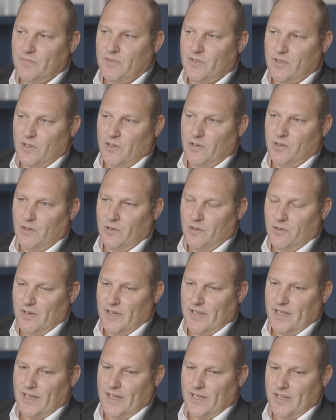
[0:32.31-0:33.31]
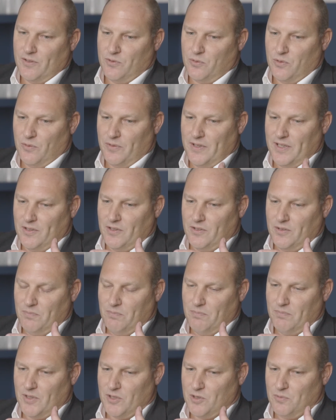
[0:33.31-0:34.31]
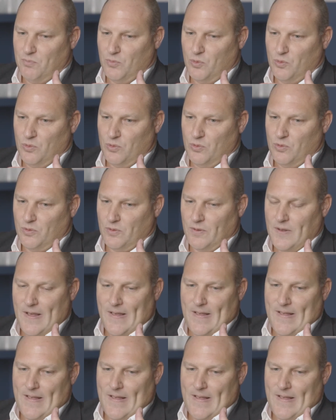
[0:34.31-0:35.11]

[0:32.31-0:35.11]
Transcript: So sort of things much more